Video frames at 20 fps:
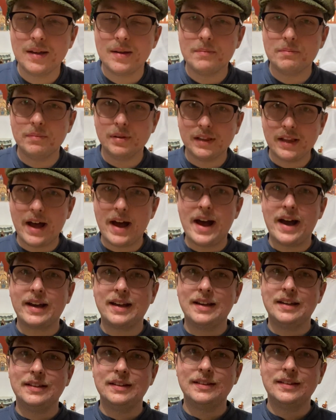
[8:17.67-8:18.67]

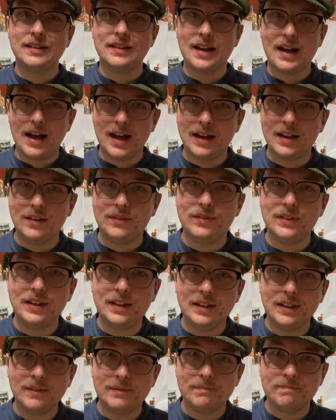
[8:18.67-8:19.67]
Black
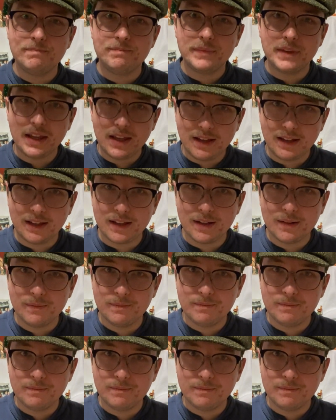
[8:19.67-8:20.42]
Ivy ink.